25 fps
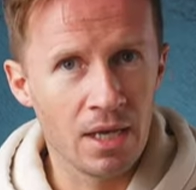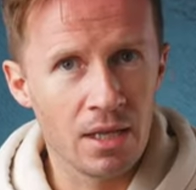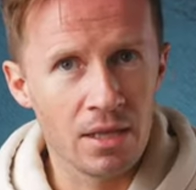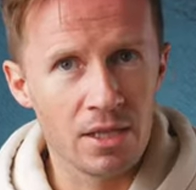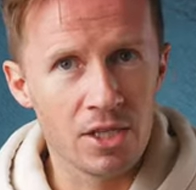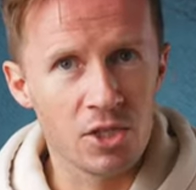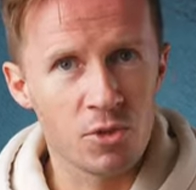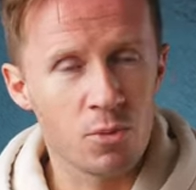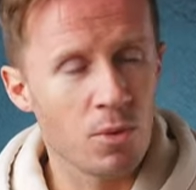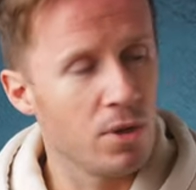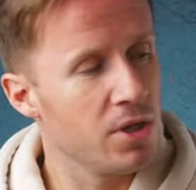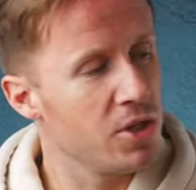
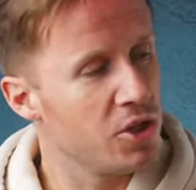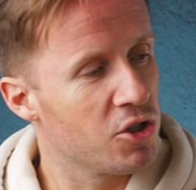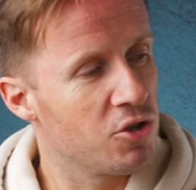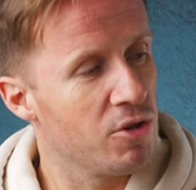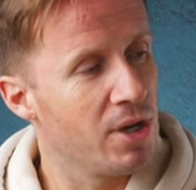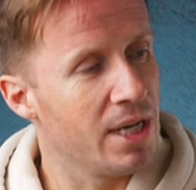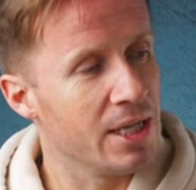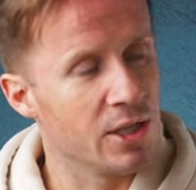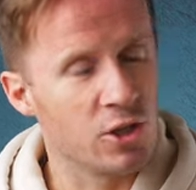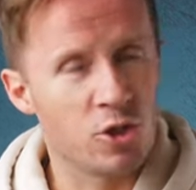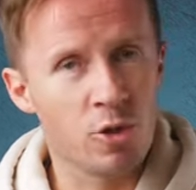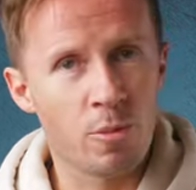This one is
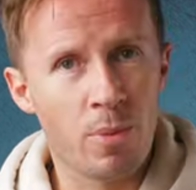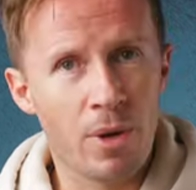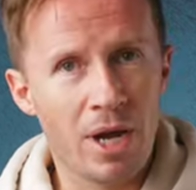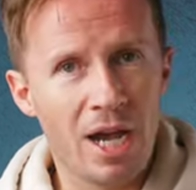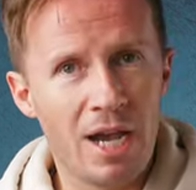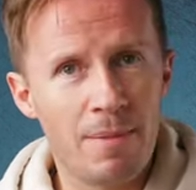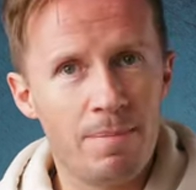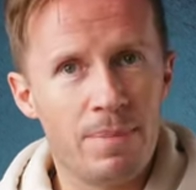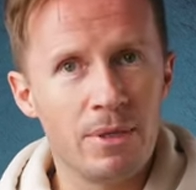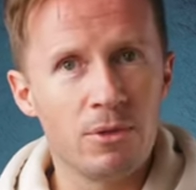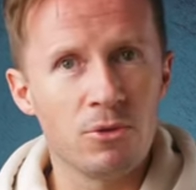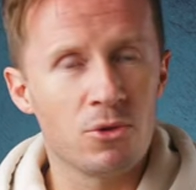great, super
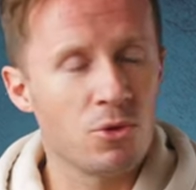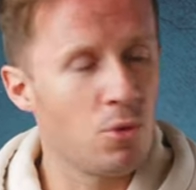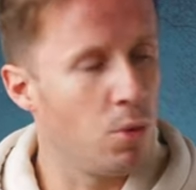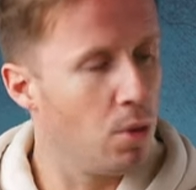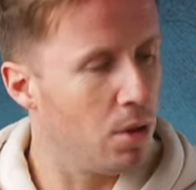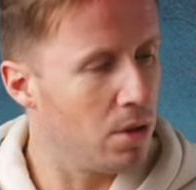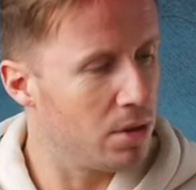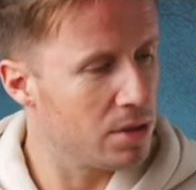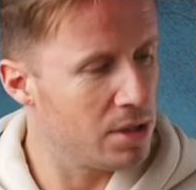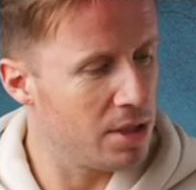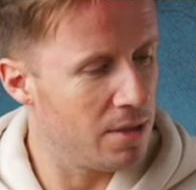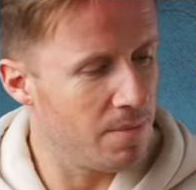high build
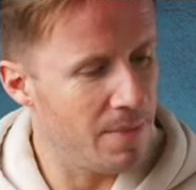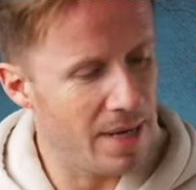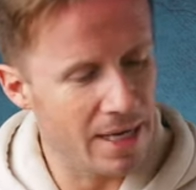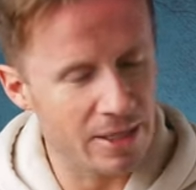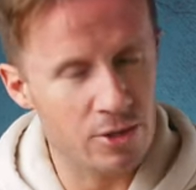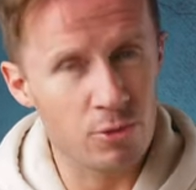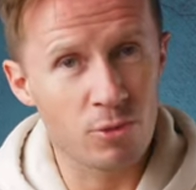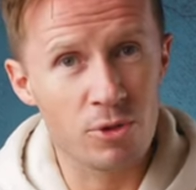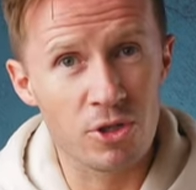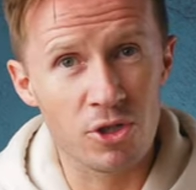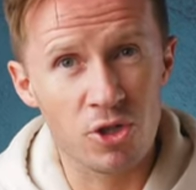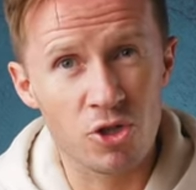quality,
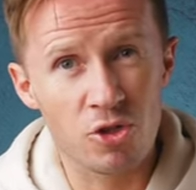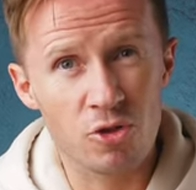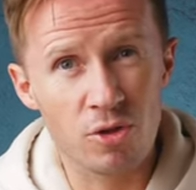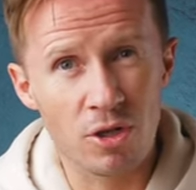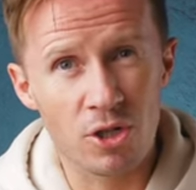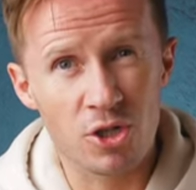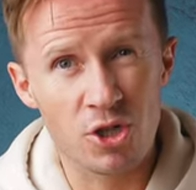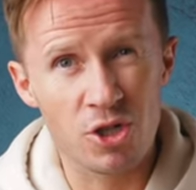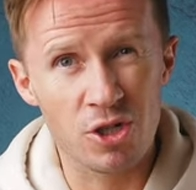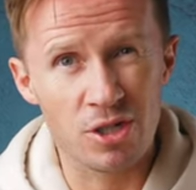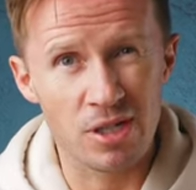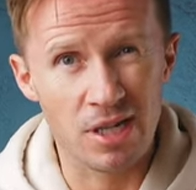metal
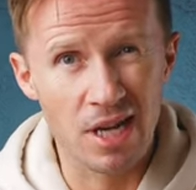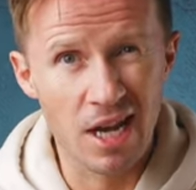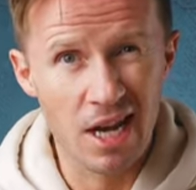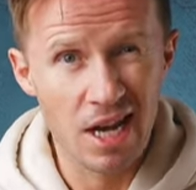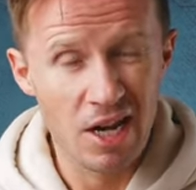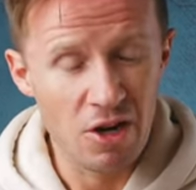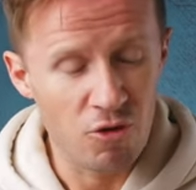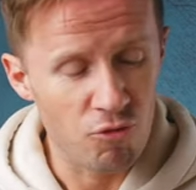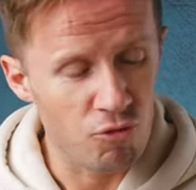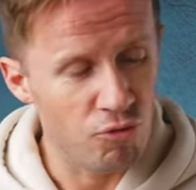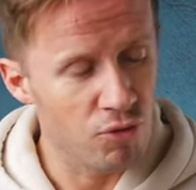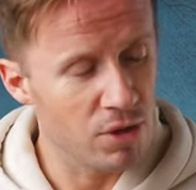construction,
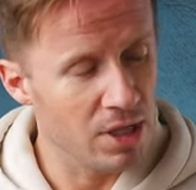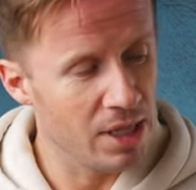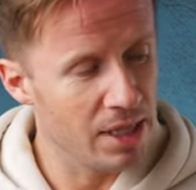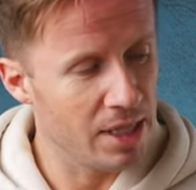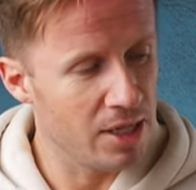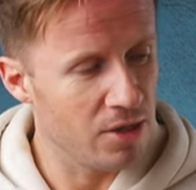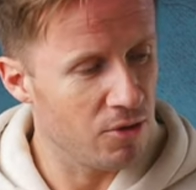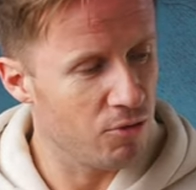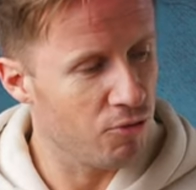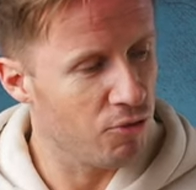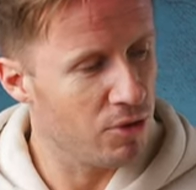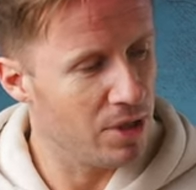
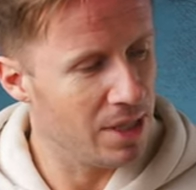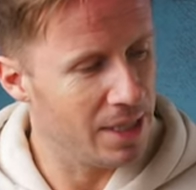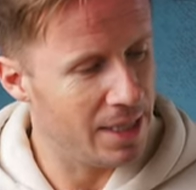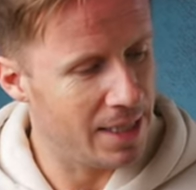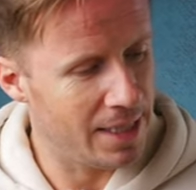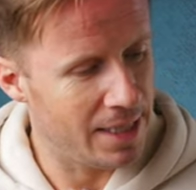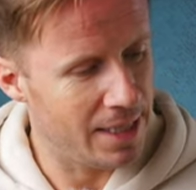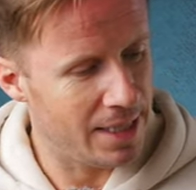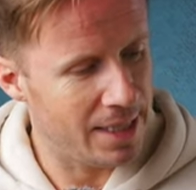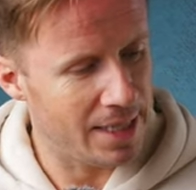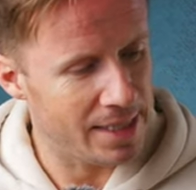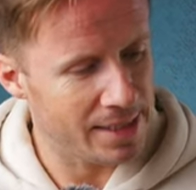really, really
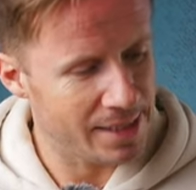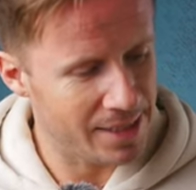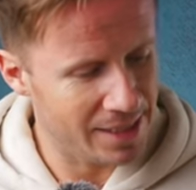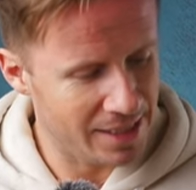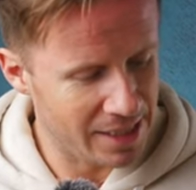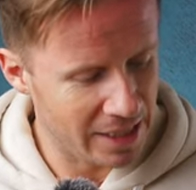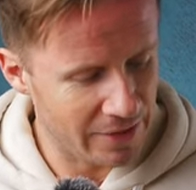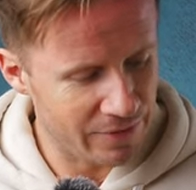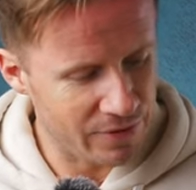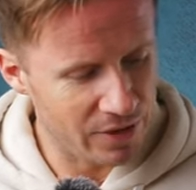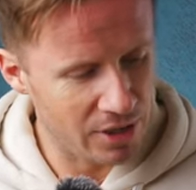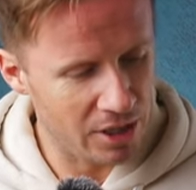nice.
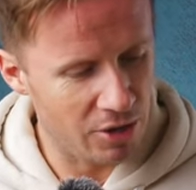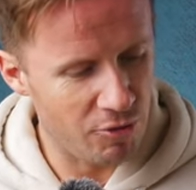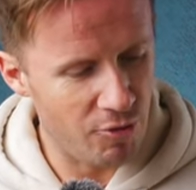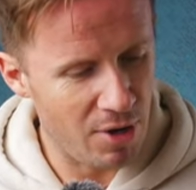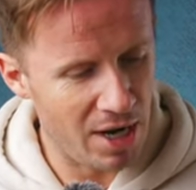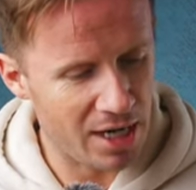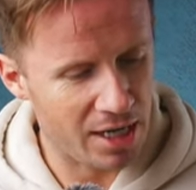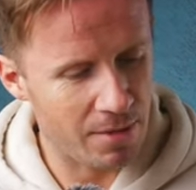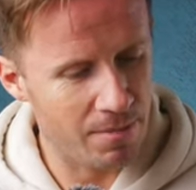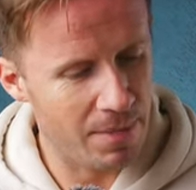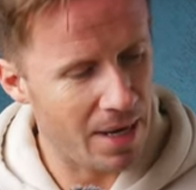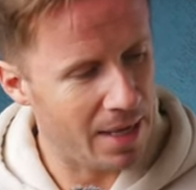Definitely
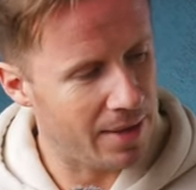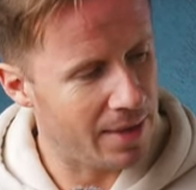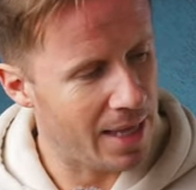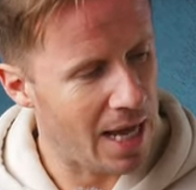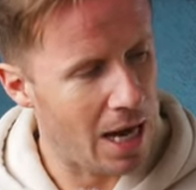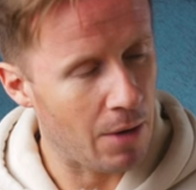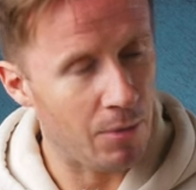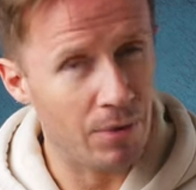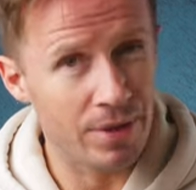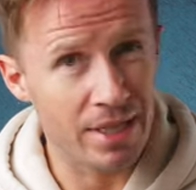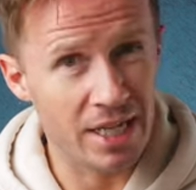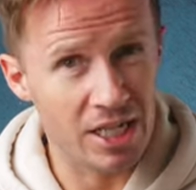recommend
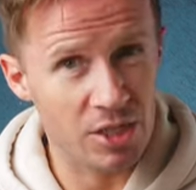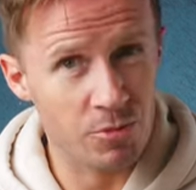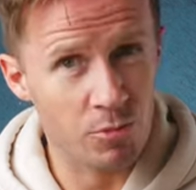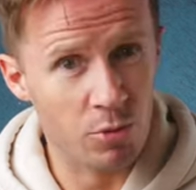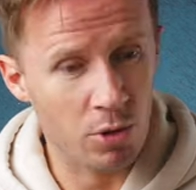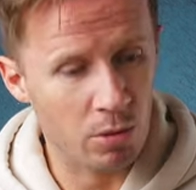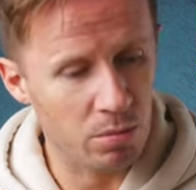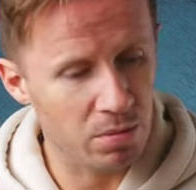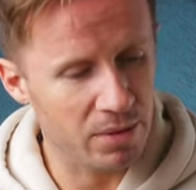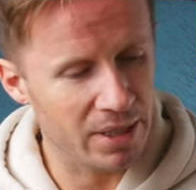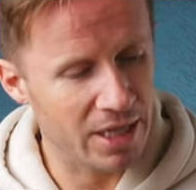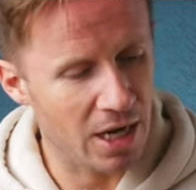that one, that's
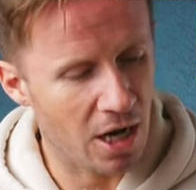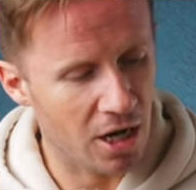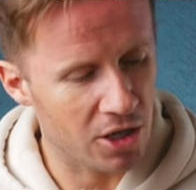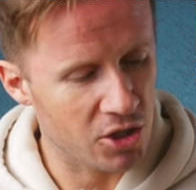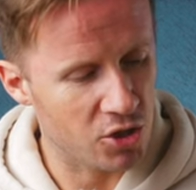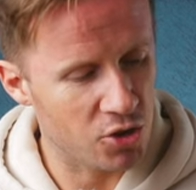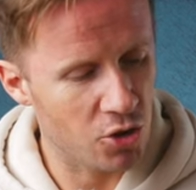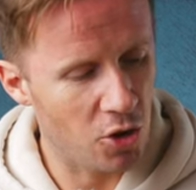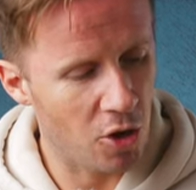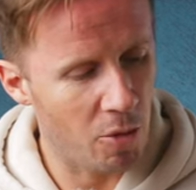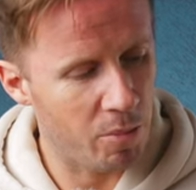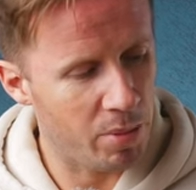probably our
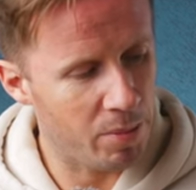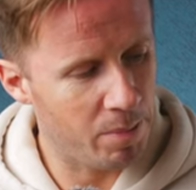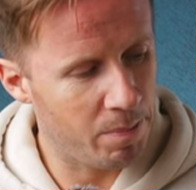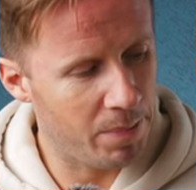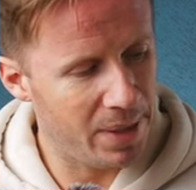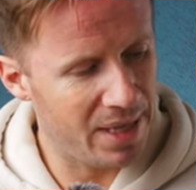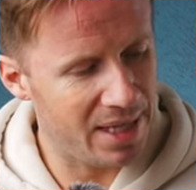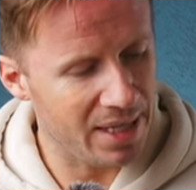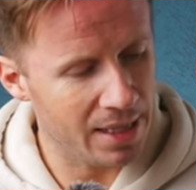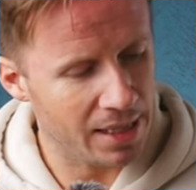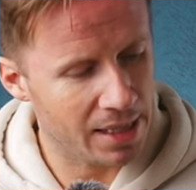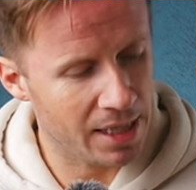top
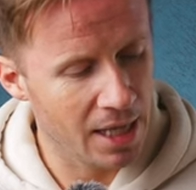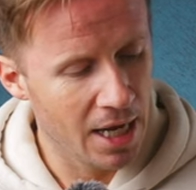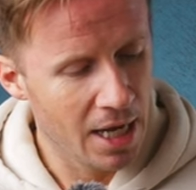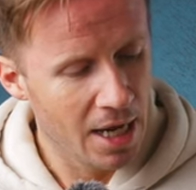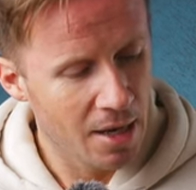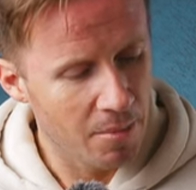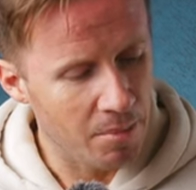pick.